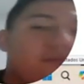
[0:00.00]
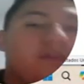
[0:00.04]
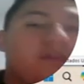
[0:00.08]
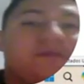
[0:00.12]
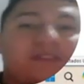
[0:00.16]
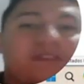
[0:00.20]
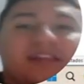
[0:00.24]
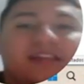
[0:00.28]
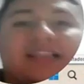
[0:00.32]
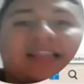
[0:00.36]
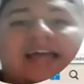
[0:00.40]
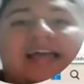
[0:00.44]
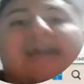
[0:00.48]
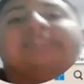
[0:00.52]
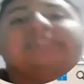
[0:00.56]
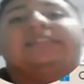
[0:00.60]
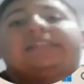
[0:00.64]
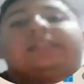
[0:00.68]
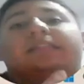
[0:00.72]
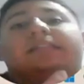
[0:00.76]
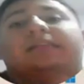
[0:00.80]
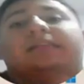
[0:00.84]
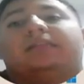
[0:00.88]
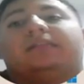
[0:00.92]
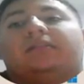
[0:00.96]
the class, and
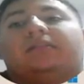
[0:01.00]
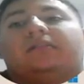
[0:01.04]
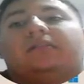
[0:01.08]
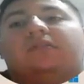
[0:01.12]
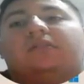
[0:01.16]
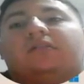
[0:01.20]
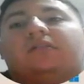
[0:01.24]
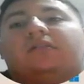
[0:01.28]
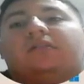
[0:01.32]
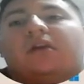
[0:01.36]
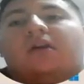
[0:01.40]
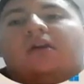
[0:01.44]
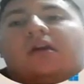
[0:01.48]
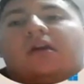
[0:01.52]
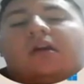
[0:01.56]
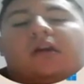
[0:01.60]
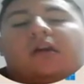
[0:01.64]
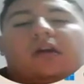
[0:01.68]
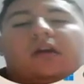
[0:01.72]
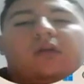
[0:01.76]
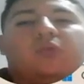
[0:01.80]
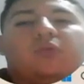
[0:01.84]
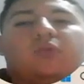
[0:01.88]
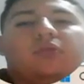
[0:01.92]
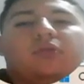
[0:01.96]
it
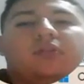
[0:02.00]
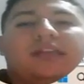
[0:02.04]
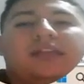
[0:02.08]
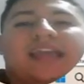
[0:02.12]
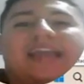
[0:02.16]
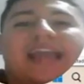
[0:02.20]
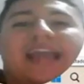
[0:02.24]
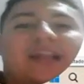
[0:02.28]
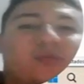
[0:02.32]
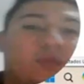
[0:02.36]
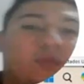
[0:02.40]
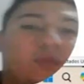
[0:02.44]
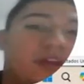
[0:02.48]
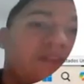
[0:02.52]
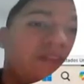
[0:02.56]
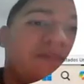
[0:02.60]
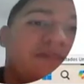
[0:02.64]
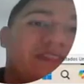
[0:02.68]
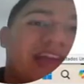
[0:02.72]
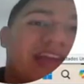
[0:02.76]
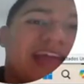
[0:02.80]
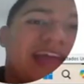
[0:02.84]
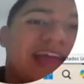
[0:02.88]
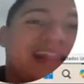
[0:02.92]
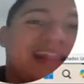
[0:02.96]
will get rid of
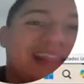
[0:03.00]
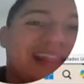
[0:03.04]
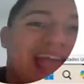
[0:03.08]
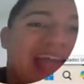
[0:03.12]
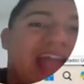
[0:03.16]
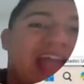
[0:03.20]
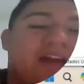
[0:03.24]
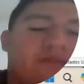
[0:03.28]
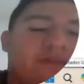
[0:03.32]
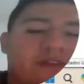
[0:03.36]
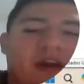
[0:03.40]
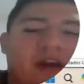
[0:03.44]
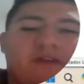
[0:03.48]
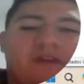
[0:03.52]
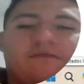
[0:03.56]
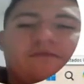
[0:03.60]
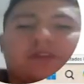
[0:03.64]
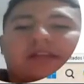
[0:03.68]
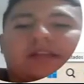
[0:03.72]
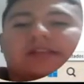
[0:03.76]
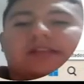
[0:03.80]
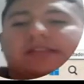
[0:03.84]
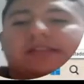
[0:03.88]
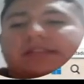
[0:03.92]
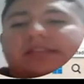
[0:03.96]
that lack of
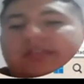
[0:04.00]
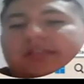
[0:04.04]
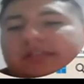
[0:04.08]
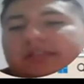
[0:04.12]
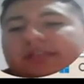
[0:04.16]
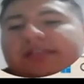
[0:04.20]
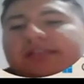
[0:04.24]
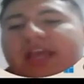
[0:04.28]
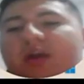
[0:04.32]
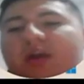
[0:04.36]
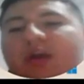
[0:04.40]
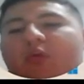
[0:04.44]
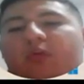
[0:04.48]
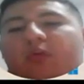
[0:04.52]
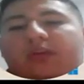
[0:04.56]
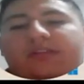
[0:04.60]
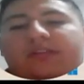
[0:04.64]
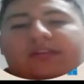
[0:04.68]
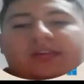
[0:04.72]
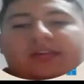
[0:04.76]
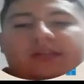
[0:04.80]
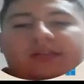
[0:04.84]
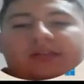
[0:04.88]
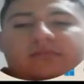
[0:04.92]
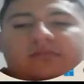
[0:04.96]
confidence. The second one is the
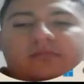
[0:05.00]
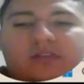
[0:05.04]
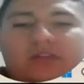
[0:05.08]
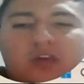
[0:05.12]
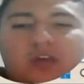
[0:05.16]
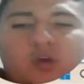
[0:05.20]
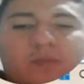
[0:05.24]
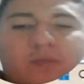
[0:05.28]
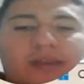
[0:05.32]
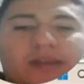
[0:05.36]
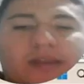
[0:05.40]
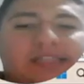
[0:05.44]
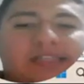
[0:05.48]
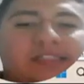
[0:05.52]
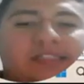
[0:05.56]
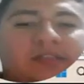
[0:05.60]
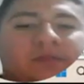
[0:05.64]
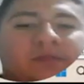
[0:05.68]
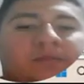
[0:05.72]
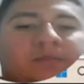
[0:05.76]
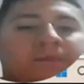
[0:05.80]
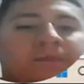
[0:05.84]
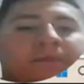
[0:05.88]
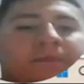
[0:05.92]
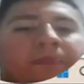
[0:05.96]
humanism,
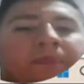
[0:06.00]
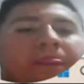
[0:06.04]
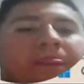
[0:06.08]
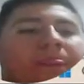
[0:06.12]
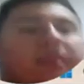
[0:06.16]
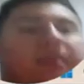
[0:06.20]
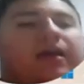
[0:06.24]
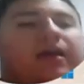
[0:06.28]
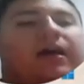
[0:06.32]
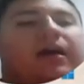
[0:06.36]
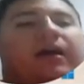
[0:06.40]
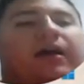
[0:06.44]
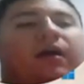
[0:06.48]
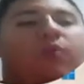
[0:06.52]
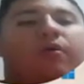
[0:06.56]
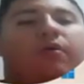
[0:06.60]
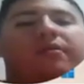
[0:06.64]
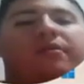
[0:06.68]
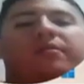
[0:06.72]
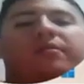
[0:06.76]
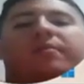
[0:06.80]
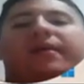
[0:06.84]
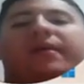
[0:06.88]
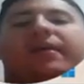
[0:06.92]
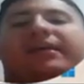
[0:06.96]
one of the
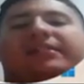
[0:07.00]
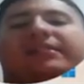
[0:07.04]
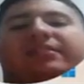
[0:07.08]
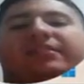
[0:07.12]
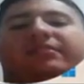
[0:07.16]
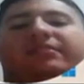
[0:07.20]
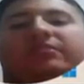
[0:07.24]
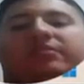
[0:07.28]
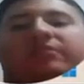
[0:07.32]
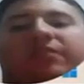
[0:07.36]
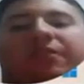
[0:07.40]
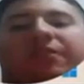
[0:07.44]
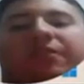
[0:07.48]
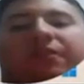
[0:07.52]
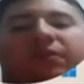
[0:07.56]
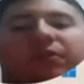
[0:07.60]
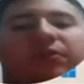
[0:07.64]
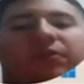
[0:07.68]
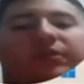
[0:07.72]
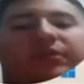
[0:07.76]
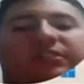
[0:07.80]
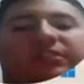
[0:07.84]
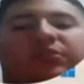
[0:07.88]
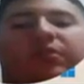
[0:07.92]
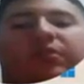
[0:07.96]
best theories
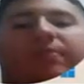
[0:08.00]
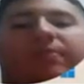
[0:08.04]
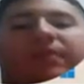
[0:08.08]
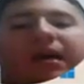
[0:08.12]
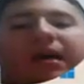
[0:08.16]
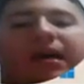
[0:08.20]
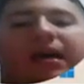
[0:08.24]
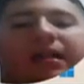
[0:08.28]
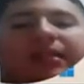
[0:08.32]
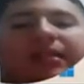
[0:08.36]
to apply in this